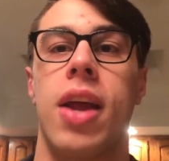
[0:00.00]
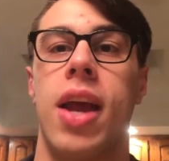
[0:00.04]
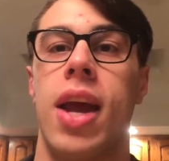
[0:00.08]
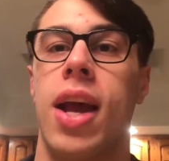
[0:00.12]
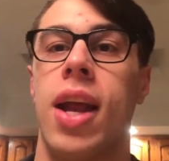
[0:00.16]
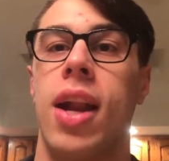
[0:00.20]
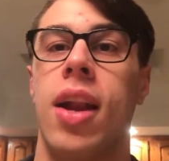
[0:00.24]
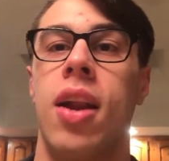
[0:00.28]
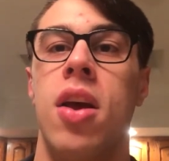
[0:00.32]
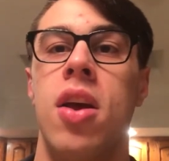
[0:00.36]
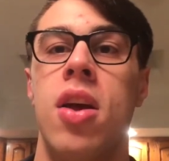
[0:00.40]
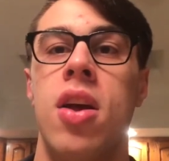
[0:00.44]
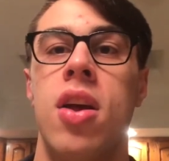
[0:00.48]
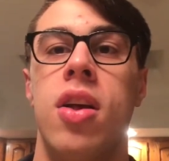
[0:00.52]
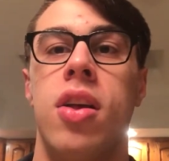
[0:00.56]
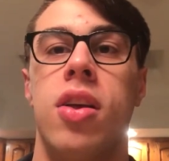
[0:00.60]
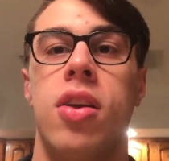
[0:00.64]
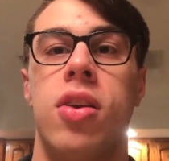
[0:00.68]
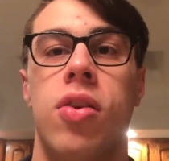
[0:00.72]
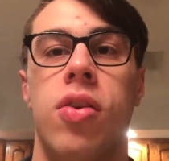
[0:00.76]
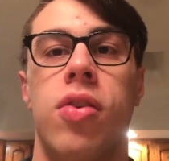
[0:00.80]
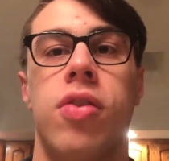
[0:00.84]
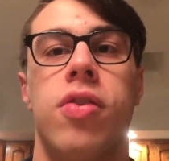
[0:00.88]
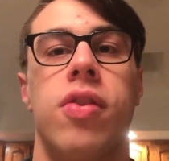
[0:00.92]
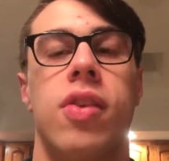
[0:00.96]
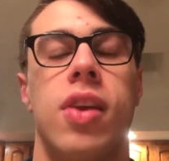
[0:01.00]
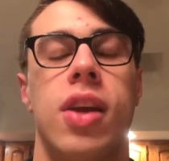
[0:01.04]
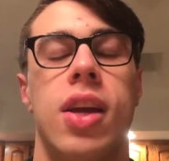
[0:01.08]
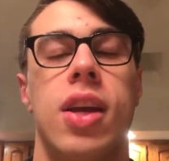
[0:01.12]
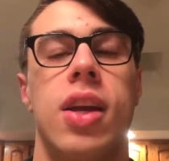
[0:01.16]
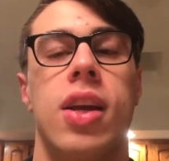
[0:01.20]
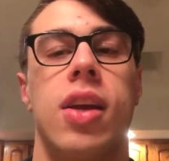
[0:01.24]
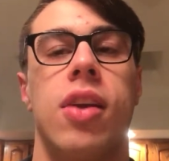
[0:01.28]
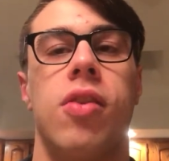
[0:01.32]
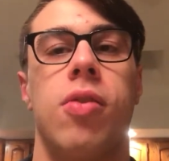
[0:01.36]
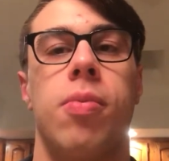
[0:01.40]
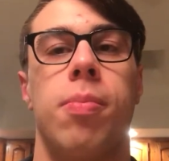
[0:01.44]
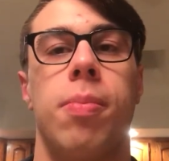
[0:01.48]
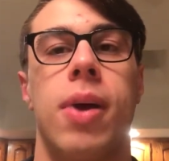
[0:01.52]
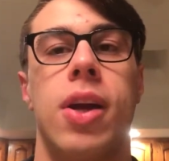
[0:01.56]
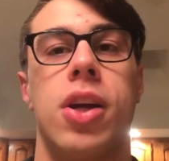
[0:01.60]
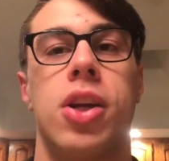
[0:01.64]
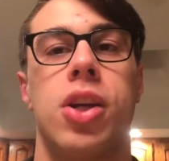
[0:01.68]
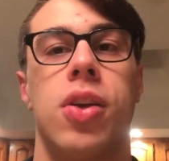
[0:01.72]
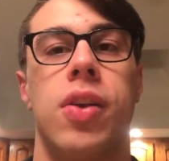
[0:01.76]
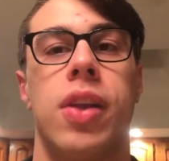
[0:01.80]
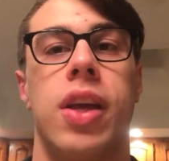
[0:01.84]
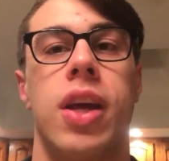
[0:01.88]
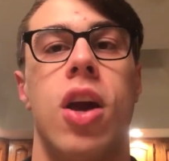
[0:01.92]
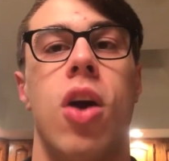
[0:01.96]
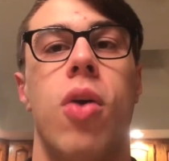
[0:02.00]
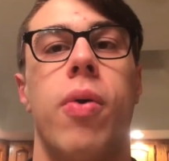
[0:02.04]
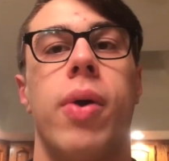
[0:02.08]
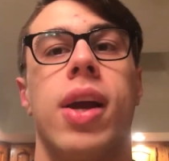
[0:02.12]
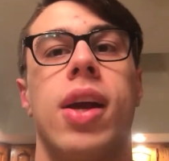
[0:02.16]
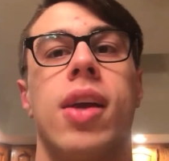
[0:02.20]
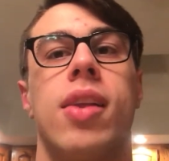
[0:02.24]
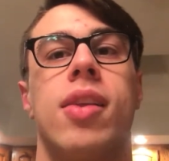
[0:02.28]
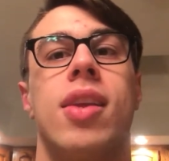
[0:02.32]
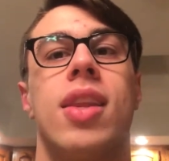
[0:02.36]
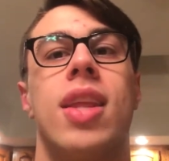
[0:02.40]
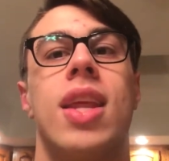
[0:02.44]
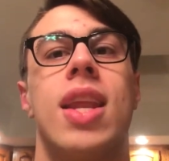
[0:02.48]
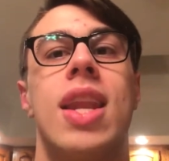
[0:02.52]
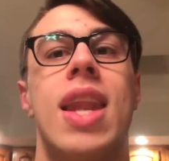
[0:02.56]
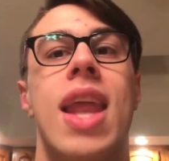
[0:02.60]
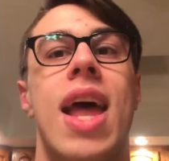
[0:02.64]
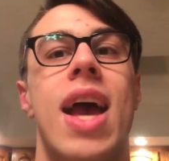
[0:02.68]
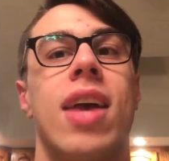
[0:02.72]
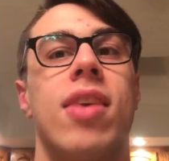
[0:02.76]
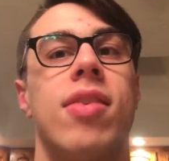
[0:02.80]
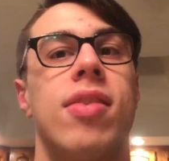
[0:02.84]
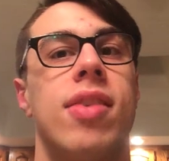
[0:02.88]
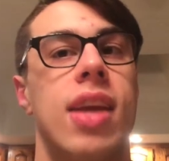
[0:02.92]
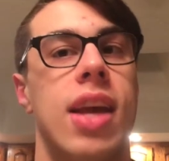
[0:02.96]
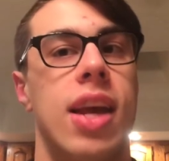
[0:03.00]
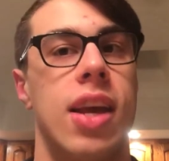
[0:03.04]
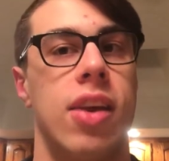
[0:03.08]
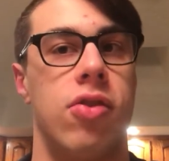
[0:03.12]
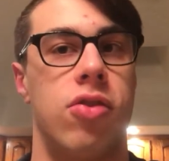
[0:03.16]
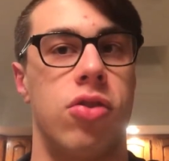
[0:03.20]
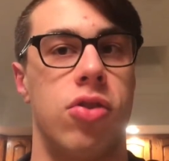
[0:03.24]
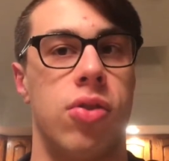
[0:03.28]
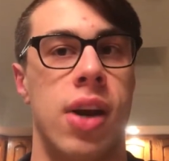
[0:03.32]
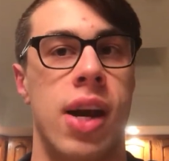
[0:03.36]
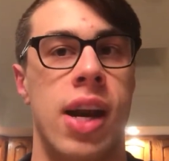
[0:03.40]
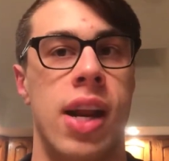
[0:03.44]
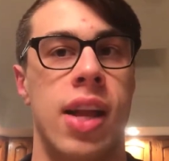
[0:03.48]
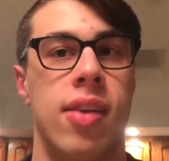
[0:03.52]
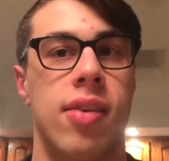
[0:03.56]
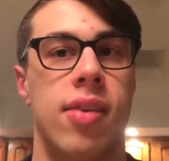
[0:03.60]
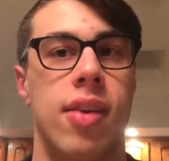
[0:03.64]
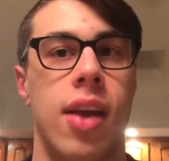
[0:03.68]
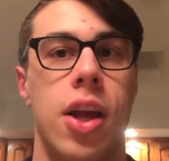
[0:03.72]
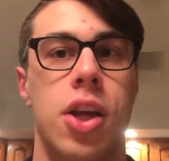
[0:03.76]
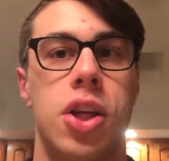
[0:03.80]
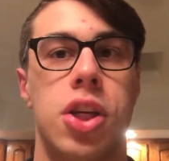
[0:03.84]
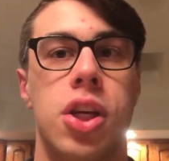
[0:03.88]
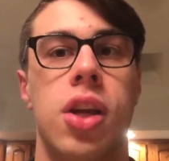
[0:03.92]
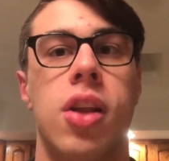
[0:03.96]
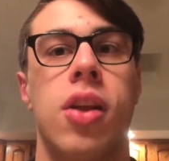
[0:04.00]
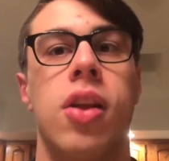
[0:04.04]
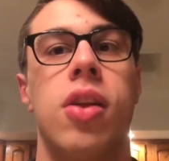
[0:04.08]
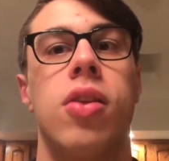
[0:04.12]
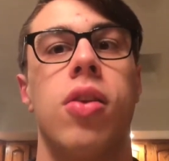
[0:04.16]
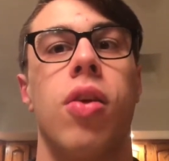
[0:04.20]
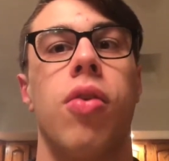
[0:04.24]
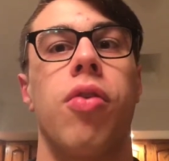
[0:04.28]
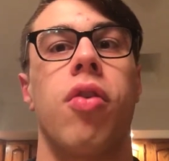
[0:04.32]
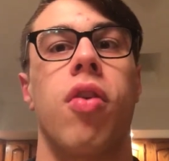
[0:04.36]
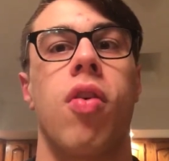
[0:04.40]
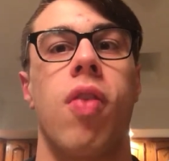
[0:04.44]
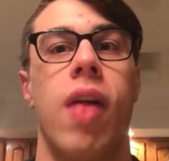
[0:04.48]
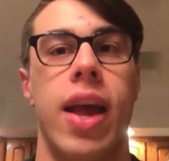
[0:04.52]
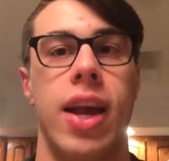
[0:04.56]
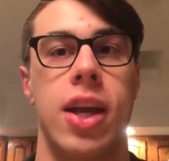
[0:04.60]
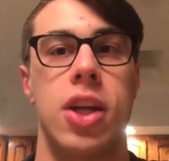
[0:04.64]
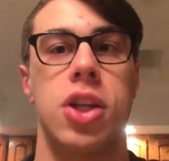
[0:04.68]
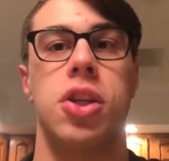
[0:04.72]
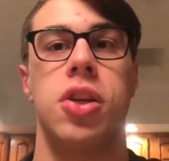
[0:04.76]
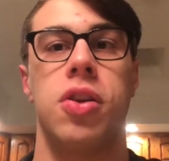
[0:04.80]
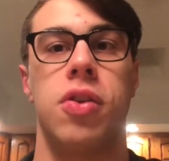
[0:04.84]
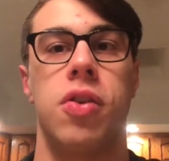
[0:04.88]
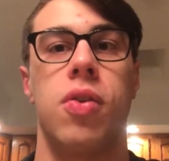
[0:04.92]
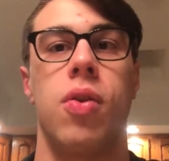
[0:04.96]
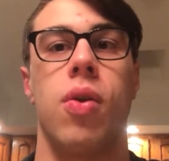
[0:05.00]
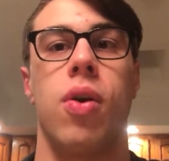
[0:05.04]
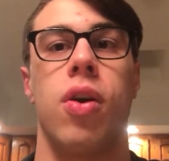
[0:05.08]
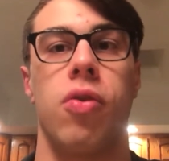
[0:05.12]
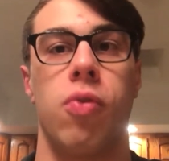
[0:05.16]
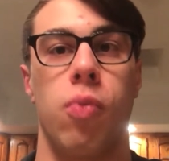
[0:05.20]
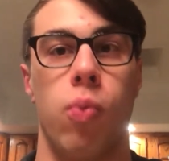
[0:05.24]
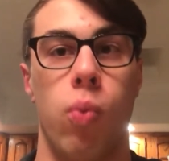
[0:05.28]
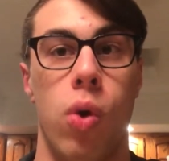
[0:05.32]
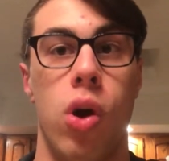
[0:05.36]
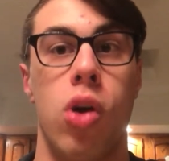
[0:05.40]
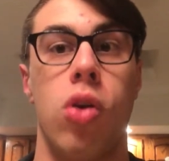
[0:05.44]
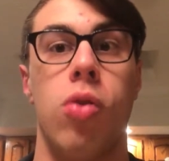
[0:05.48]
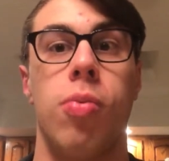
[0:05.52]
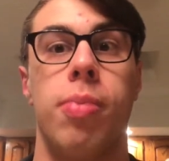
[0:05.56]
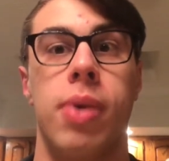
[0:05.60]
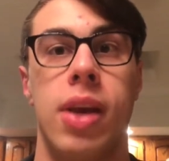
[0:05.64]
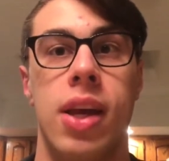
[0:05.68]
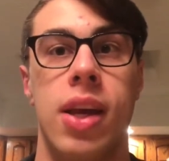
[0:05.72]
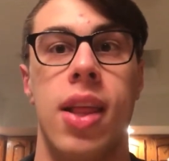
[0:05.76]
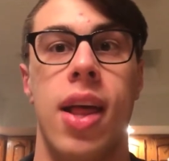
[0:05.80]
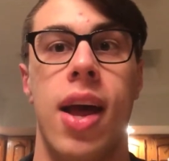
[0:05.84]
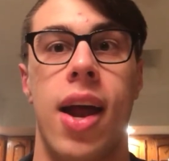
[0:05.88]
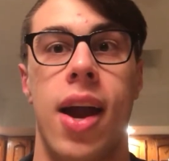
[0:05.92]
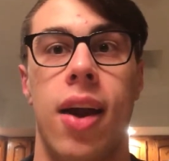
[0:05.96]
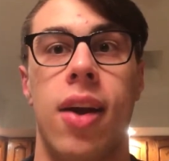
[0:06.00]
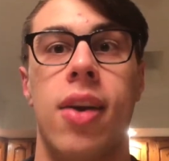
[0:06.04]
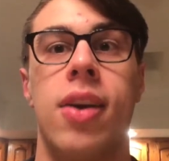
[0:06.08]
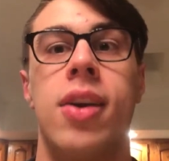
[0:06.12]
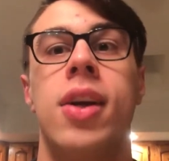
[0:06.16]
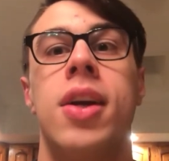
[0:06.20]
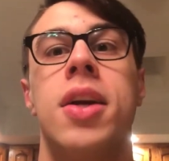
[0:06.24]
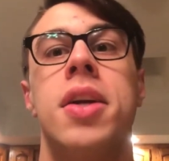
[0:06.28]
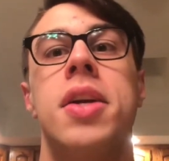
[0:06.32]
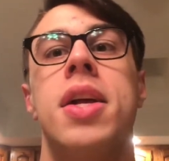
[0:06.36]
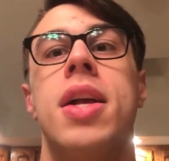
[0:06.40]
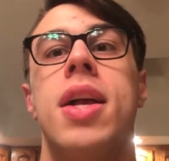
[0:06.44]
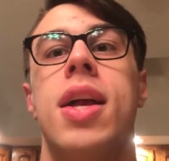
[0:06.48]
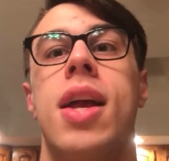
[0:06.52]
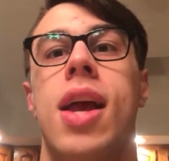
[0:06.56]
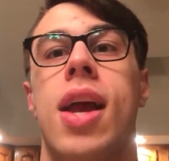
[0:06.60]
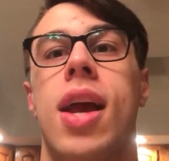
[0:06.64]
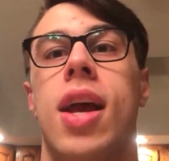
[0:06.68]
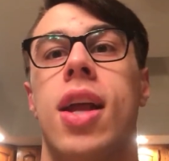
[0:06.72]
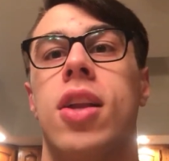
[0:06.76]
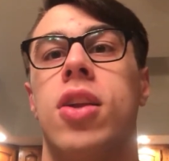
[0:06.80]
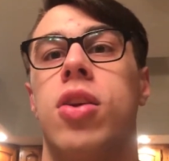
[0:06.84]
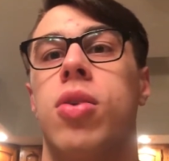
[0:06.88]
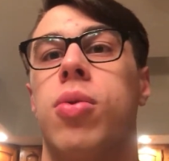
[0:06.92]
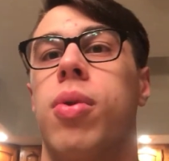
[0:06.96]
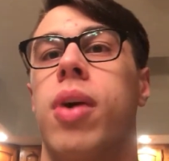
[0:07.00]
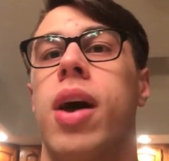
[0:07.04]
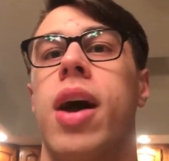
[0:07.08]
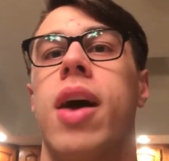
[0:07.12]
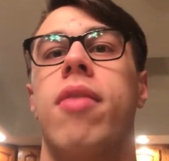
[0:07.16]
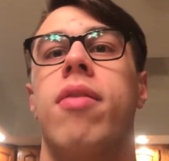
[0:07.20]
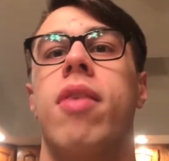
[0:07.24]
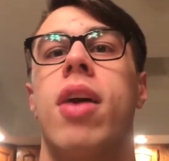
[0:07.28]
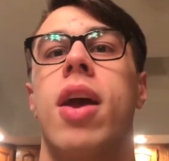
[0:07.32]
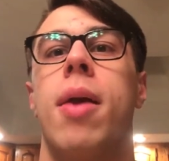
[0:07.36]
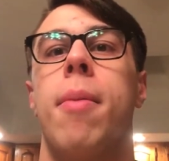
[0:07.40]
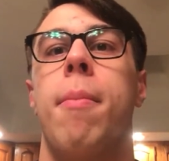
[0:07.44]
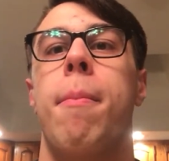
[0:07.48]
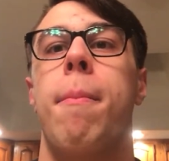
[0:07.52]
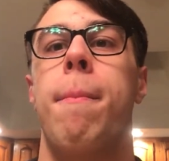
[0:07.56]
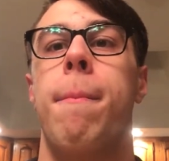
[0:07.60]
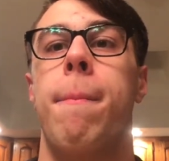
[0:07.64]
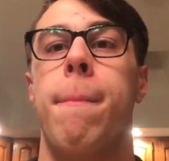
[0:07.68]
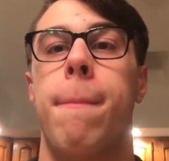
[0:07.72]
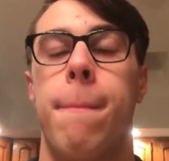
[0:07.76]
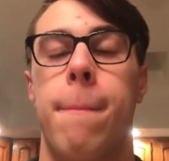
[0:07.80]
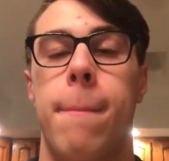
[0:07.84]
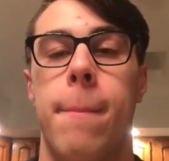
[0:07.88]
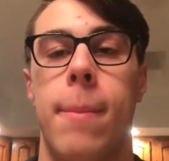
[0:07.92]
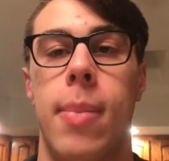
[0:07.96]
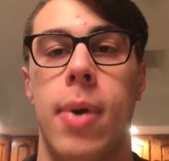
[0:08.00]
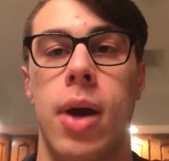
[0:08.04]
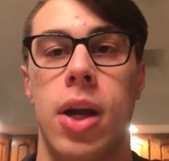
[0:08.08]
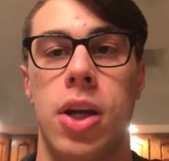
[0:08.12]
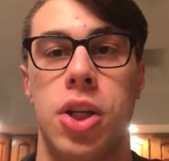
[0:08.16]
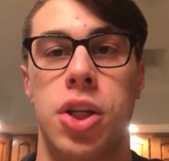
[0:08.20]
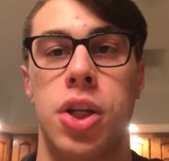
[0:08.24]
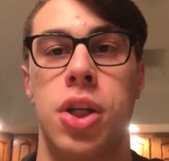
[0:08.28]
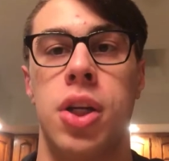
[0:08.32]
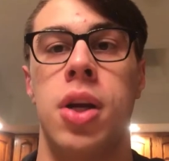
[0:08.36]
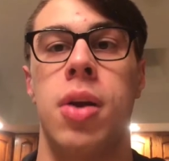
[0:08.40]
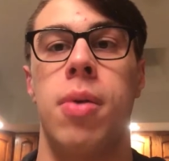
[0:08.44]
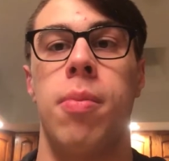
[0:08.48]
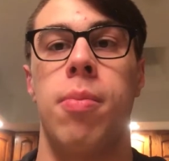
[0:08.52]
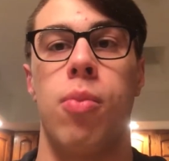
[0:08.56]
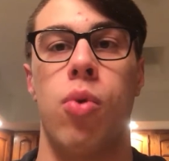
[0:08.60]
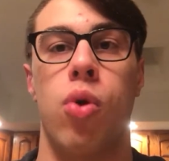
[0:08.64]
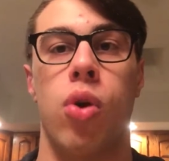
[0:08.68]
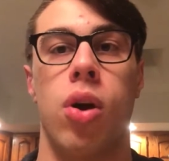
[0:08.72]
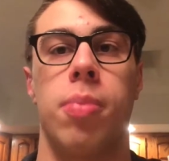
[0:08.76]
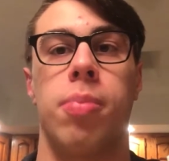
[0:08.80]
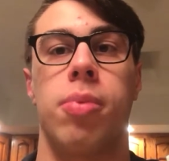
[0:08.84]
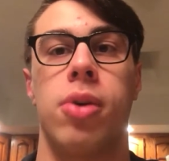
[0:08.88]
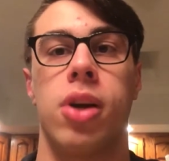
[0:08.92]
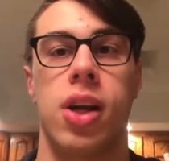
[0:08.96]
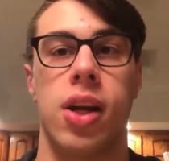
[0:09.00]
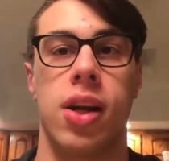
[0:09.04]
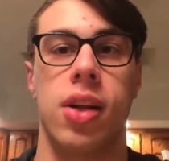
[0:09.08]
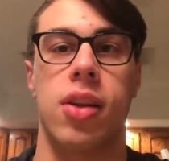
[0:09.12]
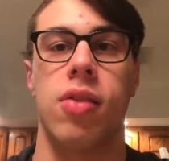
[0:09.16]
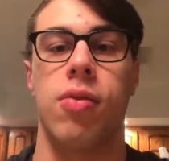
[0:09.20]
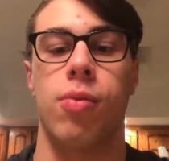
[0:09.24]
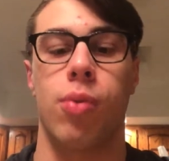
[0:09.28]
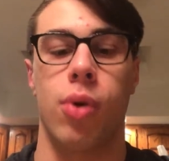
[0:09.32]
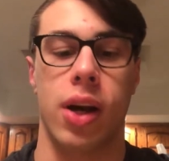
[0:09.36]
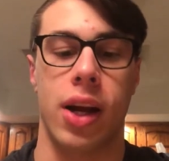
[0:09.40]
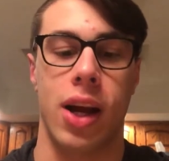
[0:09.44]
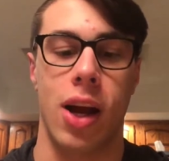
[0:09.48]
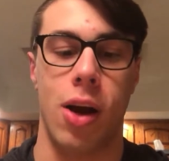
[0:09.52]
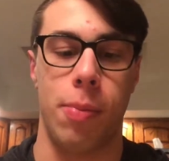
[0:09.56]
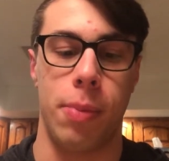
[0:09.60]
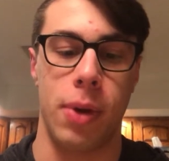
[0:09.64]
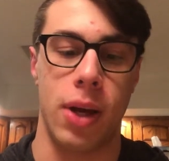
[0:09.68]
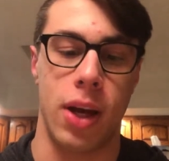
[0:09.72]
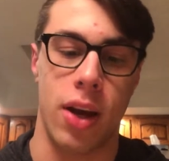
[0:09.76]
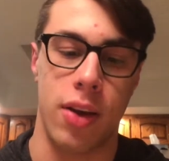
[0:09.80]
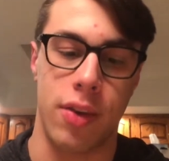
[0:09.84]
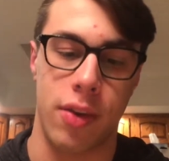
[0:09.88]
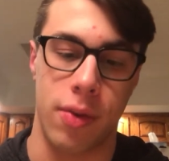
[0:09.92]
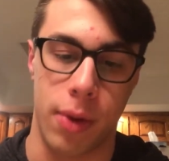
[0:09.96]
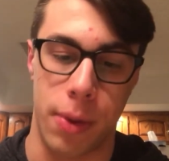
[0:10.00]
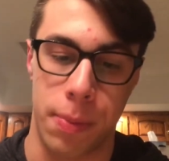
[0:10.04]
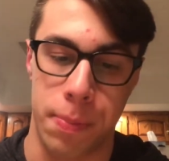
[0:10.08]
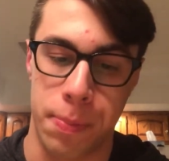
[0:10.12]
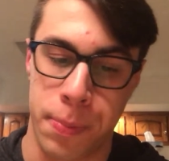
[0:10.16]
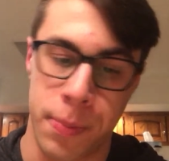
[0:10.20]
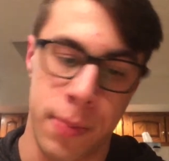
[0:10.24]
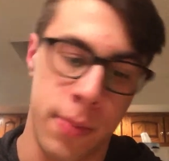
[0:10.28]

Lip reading: And you'll see, especially going into the next day's training session, those glycogen stores will be there, and you will have a much more productive workout because of it.